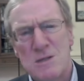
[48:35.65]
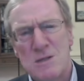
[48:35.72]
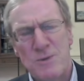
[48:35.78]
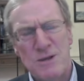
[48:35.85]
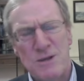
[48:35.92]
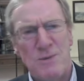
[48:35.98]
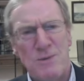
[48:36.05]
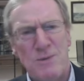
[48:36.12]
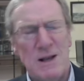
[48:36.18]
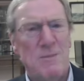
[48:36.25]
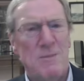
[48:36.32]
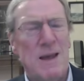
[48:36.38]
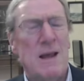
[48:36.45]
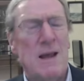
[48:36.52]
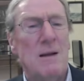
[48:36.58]
So there's a
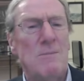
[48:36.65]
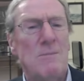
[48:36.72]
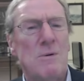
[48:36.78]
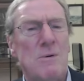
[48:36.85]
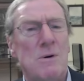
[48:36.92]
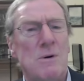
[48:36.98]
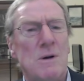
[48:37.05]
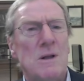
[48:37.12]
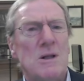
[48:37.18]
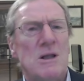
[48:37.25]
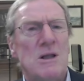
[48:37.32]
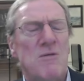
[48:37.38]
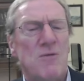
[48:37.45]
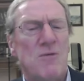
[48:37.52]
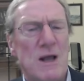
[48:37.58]
possibility you may get a more
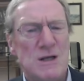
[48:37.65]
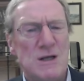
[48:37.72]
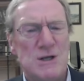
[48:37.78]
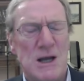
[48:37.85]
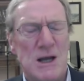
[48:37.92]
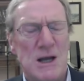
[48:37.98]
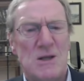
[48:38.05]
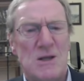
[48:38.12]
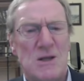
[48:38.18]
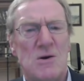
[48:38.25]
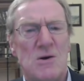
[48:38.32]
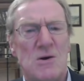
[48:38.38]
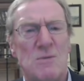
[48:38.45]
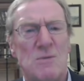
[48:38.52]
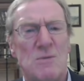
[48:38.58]
differentiated
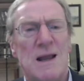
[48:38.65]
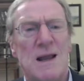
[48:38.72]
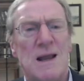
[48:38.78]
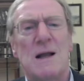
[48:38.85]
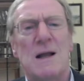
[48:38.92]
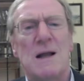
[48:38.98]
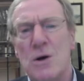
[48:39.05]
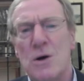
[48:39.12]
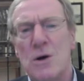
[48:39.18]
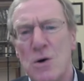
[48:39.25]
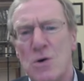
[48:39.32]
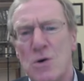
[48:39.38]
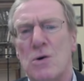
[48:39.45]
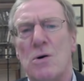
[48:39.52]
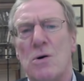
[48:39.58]
Europe, with an inner
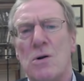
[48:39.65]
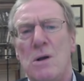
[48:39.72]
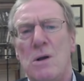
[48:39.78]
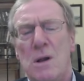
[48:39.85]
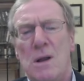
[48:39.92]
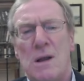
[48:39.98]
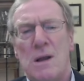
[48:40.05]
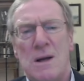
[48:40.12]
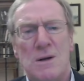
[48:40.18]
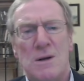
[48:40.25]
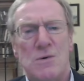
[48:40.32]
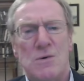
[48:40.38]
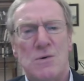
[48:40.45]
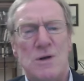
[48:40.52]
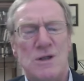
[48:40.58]
core,
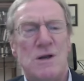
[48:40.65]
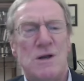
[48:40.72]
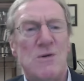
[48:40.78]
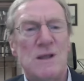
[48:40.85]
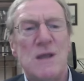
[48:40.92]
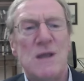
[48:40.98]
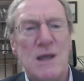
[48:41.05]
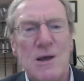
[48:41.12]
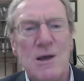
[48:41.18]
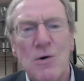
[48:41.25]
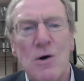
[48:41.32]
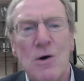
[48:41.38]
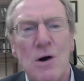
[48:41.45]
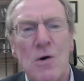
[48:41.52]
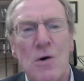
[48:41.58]
countries that are in the
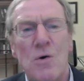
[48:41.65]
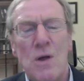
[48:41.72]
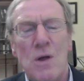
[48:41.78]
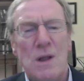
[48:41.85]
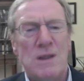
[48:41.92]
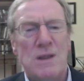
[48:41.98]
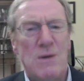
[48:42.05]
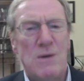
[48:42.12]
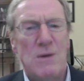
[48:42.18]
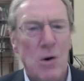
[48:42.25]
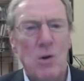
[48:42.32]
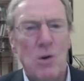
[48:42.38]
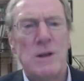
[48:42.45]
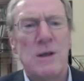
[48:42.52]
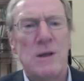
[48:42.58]
Euro, that are
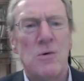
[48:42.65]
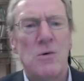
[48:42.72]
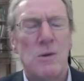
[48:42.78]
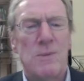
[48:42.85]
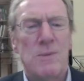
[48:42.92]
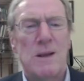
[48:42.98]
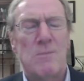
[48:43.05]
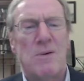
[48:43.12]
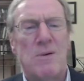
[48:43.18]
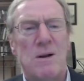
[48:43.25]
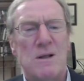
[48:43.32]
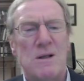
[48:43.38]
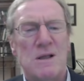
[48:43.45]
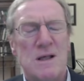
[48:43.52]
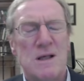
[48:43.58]
in all the European
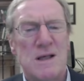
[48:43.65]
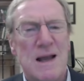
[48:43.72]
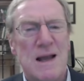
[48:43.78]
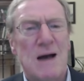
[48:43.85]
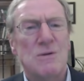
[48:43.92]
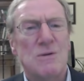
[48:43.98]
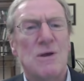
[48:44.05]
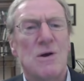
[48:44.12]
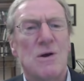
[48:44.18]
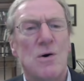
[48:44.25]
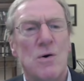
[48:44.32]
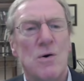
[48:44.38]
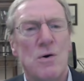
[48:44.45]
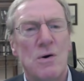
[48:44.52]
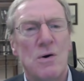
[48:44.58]
policies, an outer
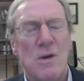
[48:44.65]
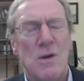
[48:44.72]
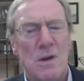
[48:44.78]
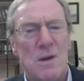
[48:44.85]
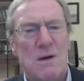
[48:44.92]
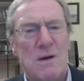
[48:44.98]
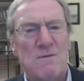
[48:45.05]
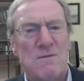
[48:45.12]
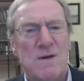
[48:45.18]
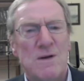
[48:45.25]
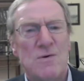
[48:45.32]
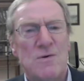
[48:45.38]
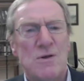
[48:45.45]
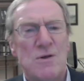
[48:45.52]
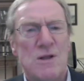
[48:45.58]
core of
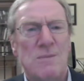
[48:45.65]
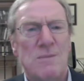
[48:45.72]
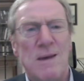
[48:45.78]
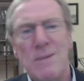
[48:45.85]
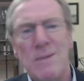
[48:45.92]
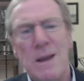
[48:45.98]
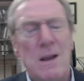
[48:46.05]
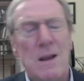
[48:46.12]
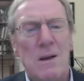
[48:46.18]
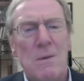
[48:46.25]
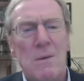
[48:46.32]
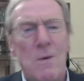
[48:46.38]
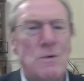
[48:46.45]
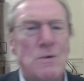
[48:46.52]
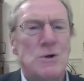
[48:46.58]
countries that are maybe
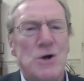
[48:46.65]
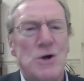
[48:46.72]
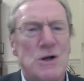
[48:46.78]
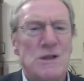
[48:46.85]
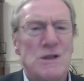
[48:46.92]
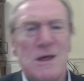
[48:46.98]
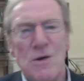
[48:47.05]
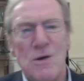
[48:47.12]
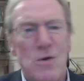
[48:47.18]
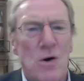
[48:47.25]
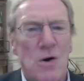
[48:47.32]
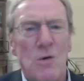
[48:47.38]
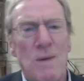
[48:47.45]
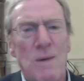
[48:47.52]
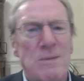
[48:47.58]
won't join the
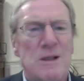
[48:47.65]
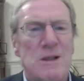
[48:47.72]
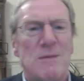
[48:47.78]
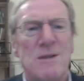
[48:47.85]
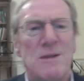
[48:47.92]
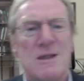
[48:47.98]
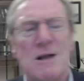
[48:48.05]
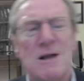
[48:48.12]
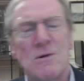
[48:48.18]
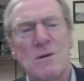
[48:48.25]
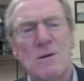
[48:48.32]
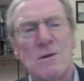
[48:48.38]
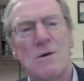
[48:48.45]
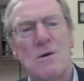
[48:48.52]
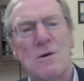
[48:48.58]
Euro, maybe some of the
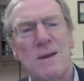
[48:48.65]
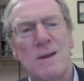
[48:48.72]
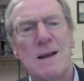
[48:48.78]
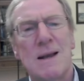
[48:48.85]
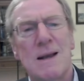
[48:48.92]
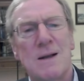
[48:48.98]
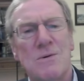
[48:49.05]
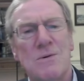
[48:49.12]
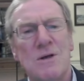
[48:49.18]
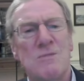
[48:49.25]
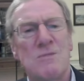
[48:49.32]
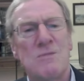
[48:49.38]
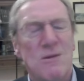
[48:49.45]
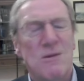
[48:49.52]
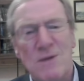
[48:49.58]
Central European
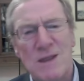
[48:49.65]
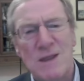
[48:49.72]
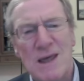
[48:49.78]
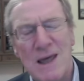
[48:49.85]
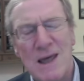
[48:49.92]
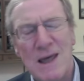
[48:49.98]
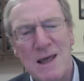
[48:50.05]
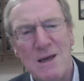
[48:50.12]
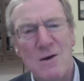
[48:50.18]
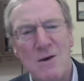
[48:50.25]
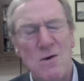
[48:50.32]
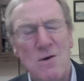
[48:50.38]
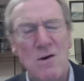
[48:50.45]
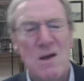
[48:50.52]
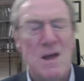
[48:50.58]
countries, but they're in the
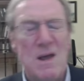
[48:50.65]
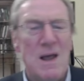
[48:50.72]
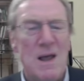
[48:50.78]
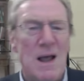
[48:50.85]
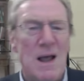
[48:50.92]
EU,